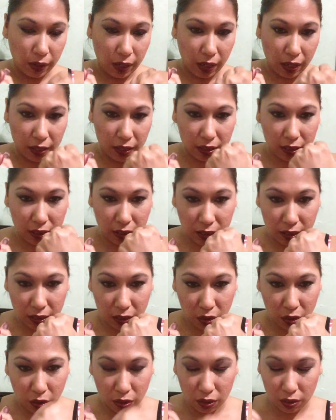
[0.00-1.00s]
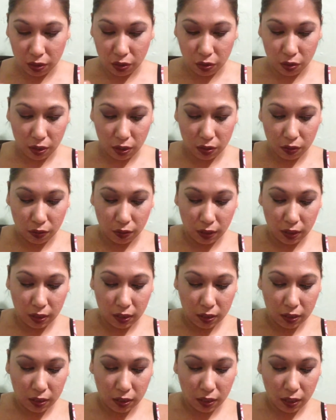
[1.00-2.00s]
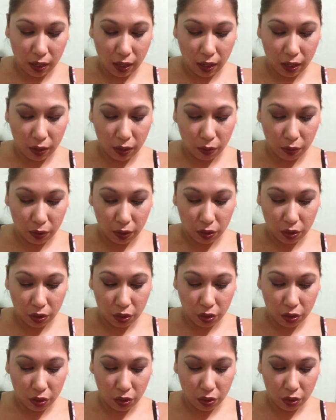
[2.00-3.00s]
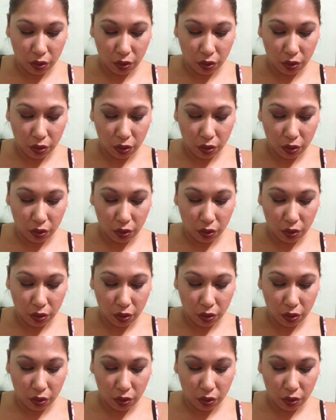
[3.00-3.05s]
and you see it's not transferring as I wish.